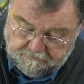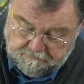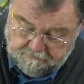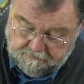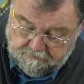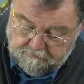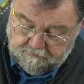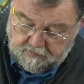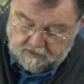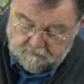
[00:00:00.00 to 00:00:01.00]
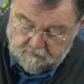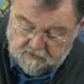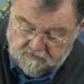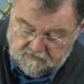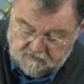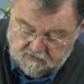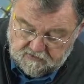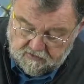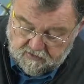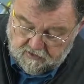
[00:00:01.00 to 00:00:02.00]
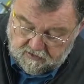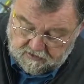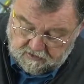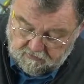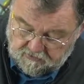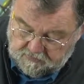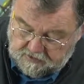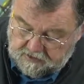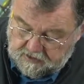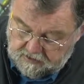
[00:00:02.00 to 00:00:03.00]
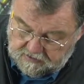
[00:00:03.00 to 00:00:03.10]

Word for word: then you have to try to read the result here